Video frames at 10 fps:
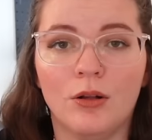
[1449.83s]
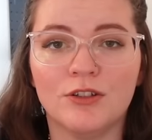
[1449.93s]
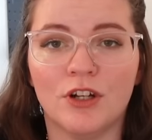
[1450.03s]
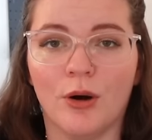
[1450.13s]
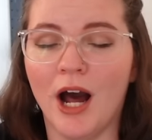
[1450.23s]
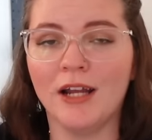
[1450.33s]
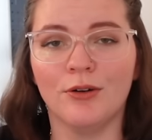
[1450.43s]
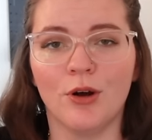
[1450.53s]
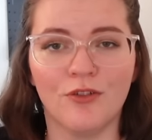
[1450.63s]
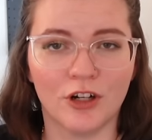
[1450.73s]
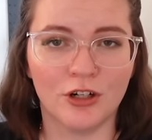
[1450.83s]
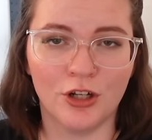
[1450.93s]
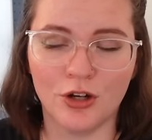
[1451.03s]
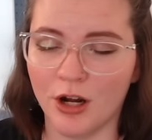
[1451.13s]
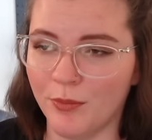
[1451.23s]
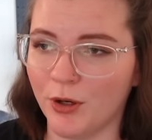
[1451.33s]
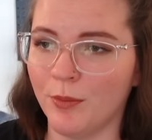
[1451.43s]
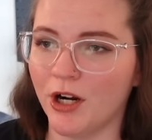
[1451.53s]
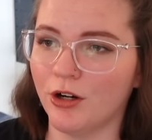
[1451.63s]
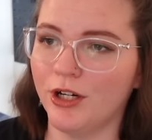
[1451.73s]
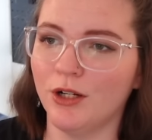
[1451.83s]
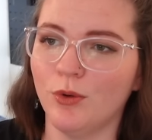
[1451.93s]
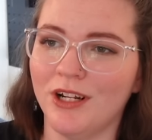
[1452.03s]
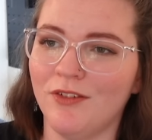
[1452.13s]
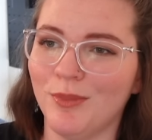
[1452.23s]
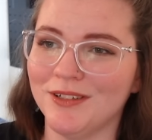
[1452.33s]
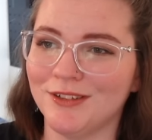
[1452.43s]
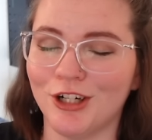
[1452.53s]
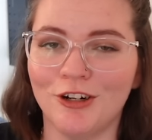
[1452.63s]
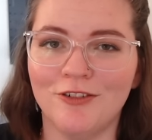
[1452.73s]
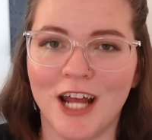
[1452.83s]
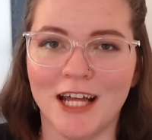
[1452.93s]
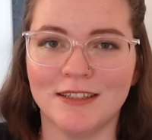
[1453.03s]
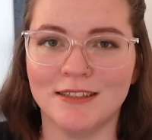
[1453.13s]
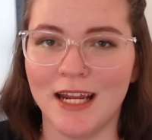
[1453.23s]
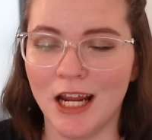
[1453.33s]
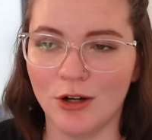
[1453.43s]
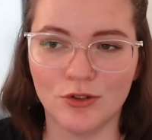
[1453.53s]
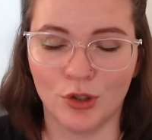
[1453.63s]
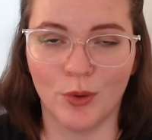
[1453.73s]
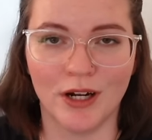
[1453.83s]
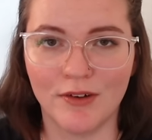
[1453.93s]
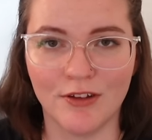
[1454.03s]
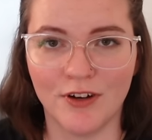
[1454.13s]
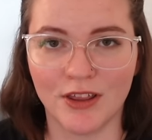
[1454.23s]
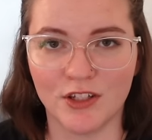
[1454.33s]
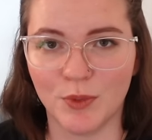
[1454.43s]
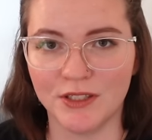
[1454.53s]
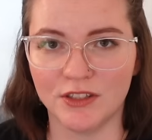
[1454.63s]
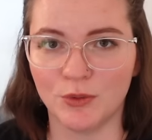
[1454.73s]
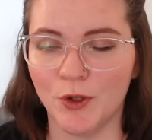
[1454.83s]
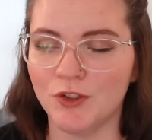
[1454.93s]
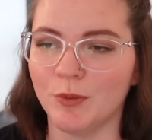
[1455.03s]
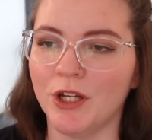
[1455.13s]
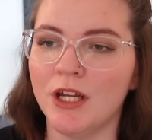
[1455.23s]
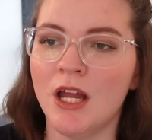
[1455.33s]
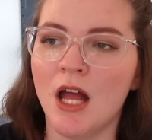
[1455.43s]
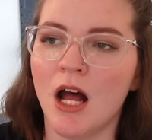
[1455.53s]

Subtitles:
Also, I don't know if a cucumber margarita would even be served at a steakhouse or whatever the fuck this place is supposed to be.